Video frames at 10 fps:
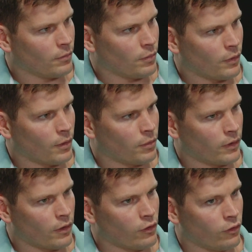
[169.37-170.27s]

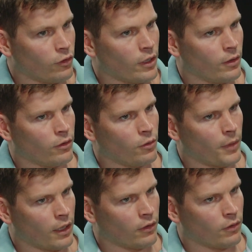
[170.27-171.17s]
property. Or do you
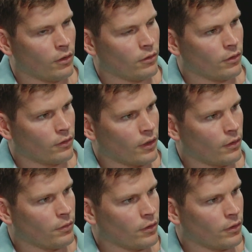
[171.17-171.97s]
manage those yourself, or